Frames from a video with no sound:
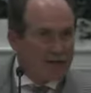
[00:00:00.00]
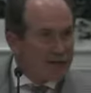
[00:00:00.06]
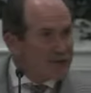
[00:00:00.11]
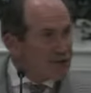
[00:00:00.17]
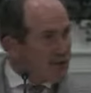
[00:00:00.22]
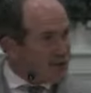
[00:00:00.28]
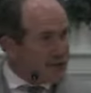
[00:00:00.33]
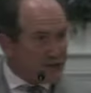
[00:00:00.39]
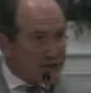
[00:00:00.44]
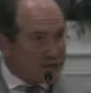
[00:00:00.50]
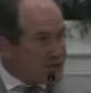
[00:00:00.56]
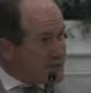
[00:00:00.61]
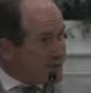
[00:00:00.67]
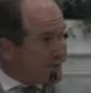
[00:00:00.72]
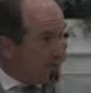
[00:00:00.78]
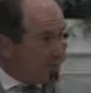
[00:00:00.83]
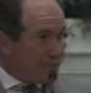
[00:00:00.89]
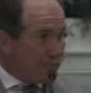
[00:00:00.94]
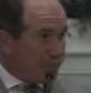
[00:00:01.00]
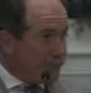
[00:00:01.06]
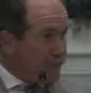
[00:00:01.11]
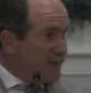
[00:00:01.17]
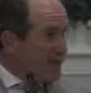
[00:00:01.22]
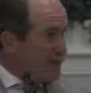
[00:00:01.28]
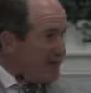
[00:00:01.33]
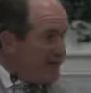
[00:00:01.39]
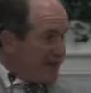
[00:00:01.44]
Just
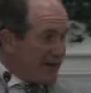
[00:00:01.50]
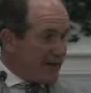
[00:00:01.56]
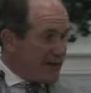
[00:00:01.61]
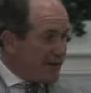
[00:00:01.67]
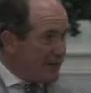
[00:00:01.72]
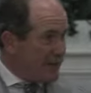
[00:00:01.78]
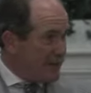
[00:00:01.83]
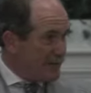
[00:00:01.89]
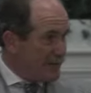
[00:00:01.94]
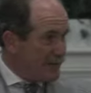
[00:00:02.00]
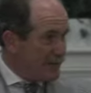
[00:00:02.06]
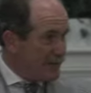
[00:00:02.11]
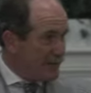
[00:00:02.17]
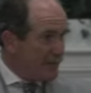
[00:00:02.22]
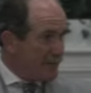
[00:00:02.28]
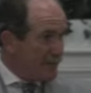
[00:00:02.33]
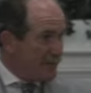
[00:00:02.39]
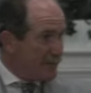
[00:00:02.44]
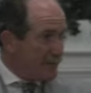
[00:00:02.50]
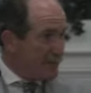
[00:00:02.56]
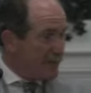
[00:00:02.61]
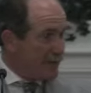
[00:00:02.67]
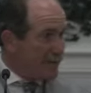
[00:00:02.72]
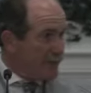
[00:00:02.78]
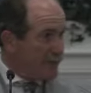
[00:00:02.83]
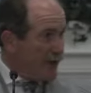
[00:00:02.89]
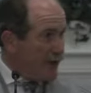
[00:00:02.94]
fit
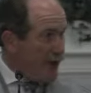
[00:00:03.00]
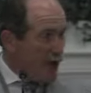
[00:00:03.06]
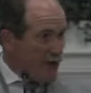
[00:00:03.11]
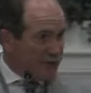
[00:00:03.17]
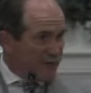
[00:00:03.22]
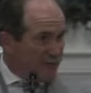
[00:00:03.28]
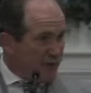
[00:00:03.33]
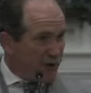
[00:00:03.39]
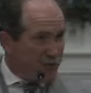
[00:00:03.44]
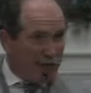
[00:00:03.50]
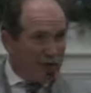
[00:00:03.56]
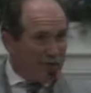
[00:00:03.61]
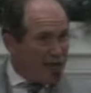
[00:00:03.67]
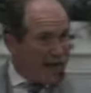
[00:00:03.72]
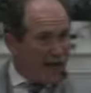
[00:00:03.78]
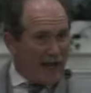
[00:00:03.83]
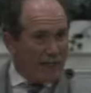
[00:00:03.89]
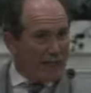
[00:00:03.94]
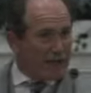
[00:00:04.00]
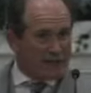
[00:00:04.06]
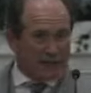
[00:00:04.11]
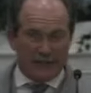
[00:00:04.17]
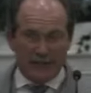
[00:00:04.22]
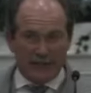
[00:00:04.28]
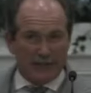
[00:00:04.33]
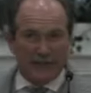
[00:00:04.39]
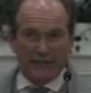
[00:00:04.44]
the laws of thermodynamics
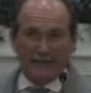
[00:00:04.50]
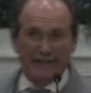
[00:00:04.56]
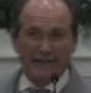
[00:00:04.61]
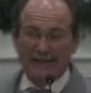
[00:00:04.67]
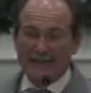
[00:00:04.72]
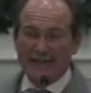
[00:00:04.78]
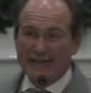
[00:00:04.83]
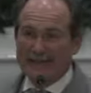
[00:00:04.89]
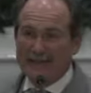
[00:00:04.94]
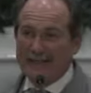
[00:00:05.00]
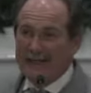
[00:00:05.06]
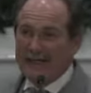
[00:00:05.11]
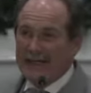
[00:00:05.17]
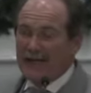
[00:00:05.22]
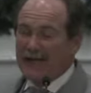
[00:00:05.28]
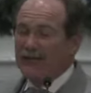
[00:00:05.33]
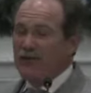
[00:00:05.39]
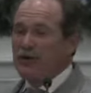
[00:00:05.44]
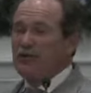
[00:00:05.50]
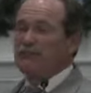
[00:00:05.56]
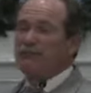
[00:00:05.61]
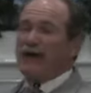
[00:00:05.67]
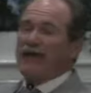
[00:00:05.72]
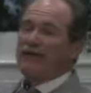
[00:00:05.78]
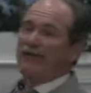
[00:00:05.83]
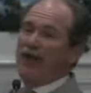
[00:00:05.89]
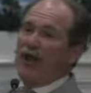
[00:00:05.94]
into it. And if you can
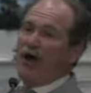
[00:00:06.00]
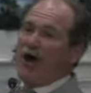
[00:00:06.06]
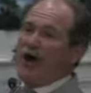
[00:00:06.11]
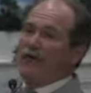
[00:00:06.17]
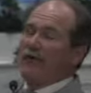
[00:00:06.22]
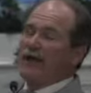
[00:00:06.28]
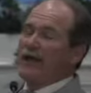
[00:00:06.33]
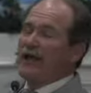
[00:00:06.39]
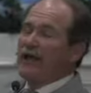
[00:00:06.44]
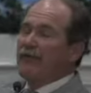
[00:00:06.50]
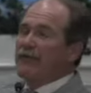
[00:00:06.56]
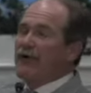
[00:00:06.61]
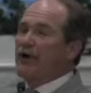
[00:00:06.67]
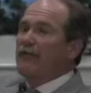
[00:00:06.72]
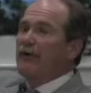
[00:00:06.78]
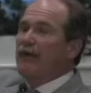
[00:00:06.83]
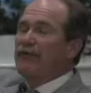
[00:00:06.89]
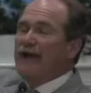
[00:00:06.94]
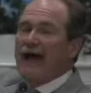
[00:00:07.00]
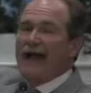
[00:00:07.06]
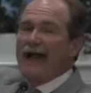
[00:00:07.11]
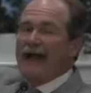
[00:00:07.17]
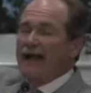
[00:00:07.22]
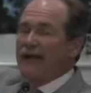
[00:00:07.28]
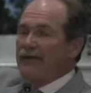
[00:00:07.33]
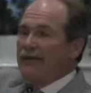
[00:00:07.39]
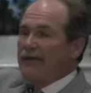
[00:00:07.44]
make the law
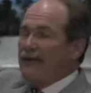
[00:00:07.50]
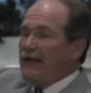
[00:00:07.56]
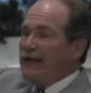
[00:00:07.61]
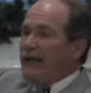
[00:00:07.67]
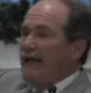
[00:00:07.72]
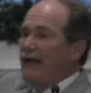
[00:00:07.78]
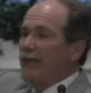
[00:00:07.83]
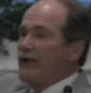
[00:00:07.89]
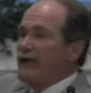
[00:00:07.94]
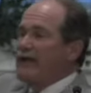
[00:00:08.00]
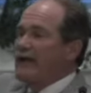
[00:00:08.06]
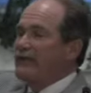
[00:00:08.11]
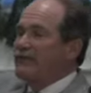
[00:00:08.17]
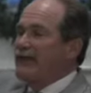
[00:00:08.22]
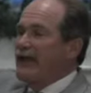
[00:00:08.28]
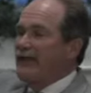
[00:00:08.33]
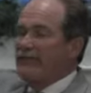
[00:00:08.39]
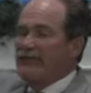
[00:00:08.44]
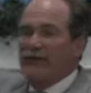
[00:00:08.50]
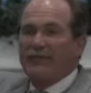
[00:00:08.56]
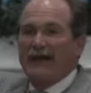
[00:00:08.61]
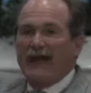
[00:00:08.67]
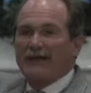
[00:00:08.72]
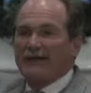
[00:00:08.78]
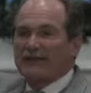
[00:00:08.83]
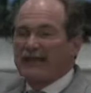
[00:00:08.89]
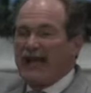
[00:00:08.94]
thermodynamic, we get that from
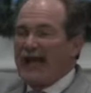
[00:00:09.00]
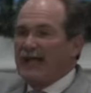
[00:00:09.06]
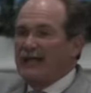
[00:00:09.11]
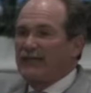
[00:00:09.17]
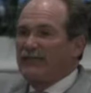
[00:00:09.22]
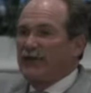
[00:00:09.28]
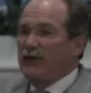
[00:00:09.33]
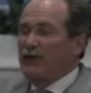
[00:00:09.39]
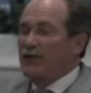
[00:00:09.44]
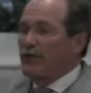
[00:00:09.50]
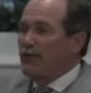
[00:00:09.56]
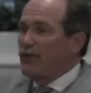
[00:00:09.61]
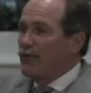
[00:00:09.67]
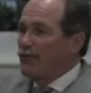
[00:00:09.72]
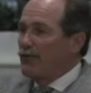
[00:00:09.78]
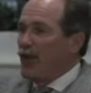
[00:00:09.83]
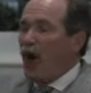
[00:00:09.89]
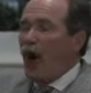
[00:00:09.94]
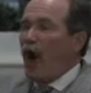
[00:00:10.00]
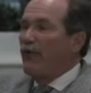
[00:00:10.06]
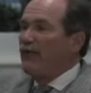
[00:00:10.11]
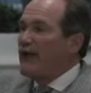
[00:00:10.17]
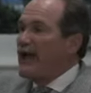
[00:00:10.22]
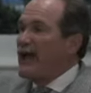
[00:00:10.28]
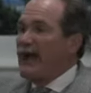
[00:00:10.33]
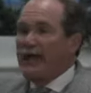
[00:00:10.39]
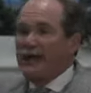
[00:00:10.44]
that the scientific law of
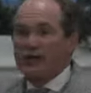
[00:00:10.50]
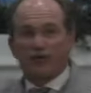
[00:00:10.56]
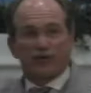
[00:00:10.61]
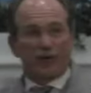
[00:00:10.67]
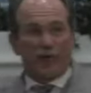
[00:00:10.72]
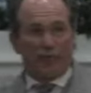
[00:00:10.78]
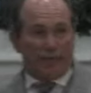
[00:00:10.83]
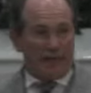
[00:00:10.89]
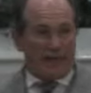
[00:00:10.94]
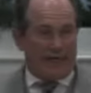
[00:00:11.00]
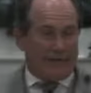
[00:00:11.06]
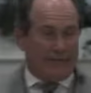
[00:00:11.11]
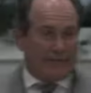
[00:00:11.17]
entropy.